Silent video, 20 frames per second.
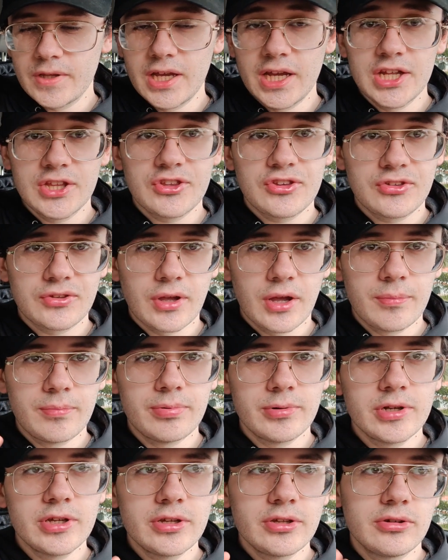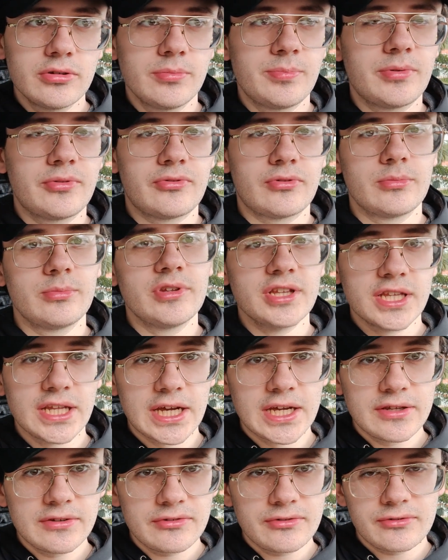it's a pretty good performing
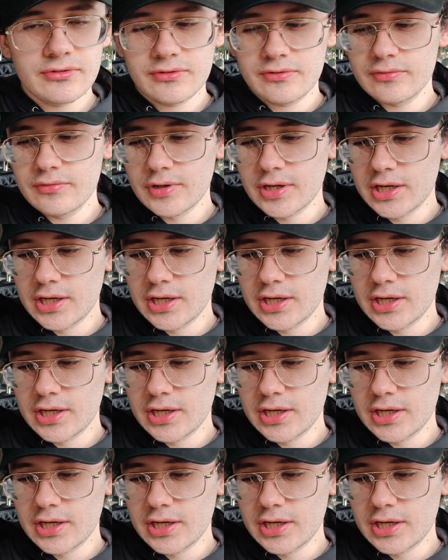knife.